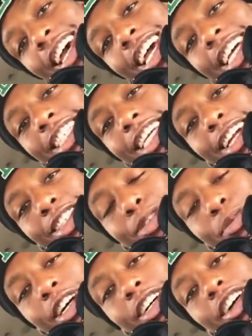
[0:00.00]
And shout out to
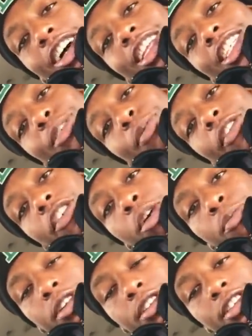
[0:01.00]
my girl Elizabeth
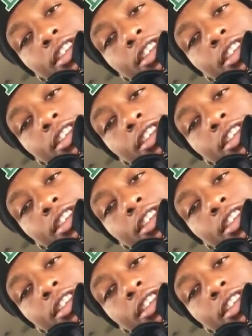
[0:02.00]
Homan.